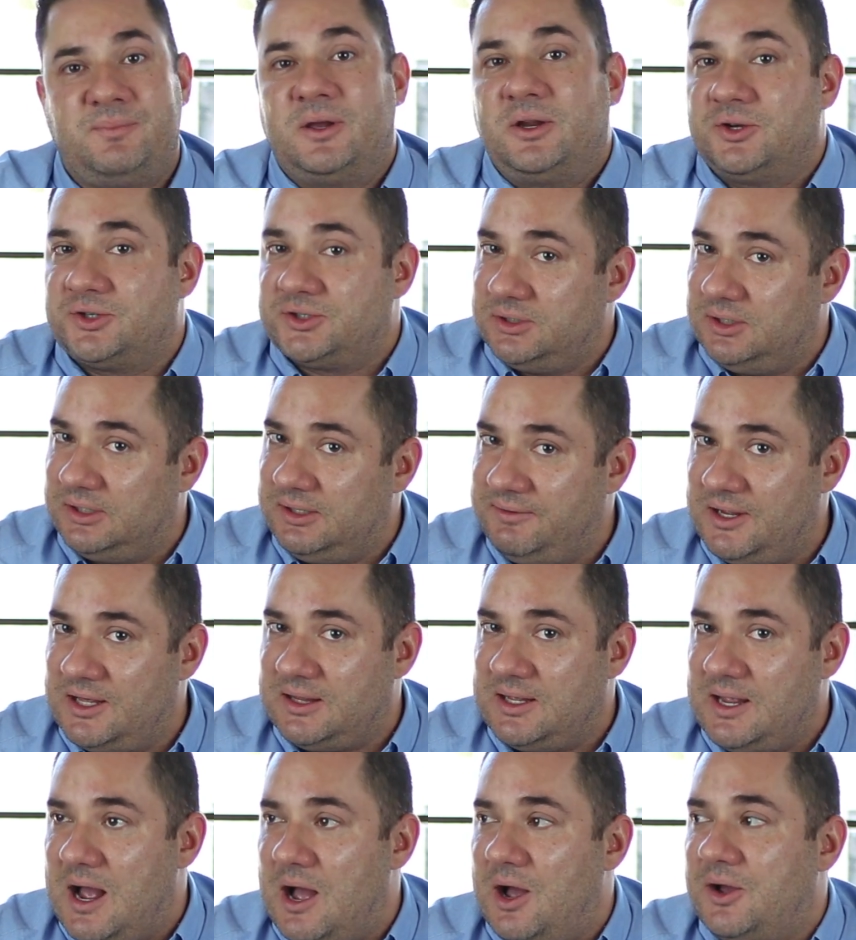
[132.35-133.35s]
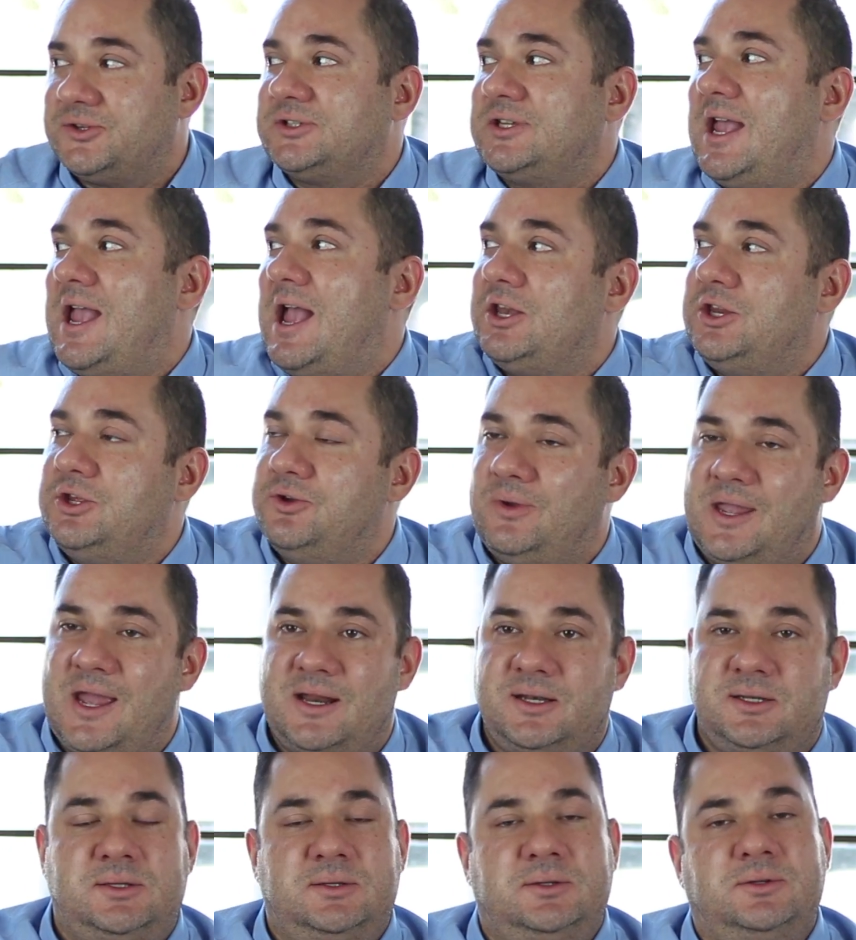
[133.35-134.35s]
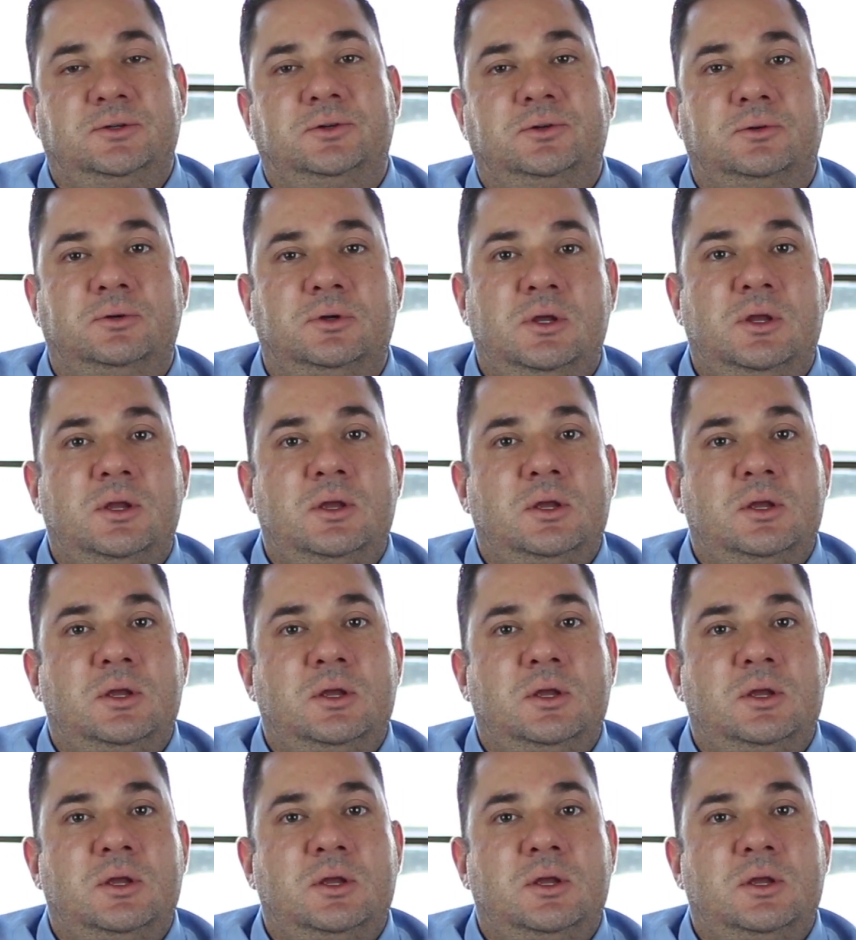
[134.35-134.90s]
but you're still living at the house, and you get to